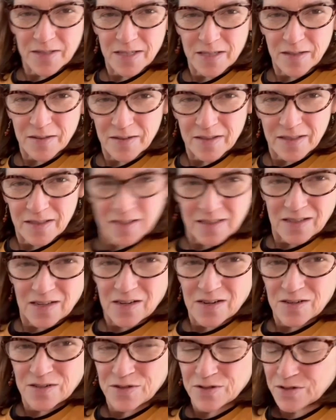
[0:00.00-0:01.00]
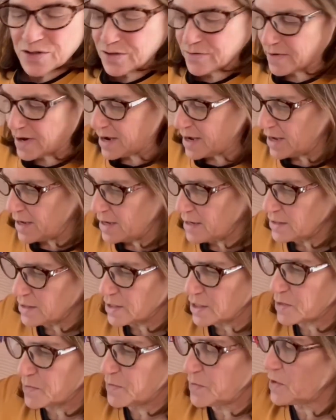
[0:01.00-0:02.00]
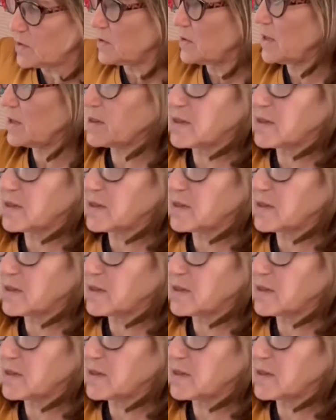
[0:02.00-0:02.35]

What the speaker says: in a larger tray just so that